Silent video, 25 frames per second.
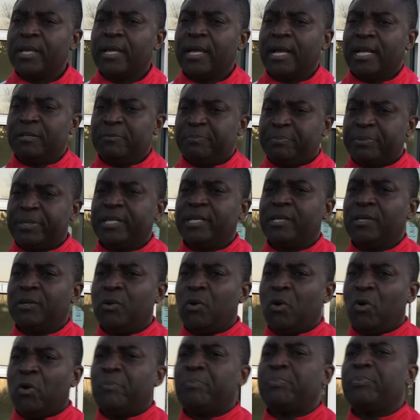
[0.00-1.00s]
and bringing
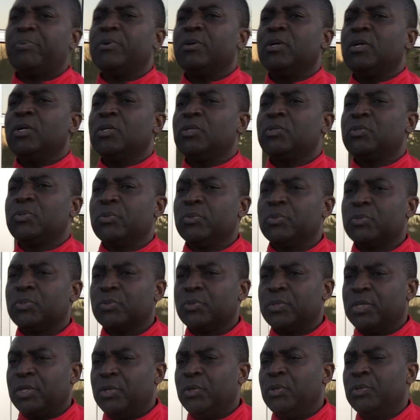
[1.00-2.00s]
hope to
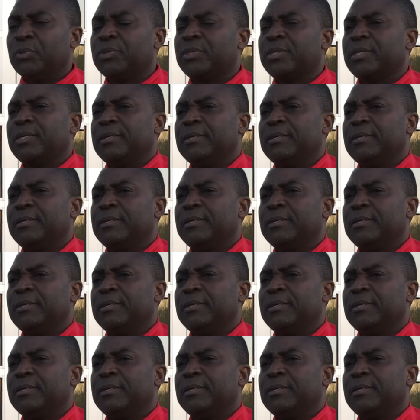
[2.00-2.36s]
the youth.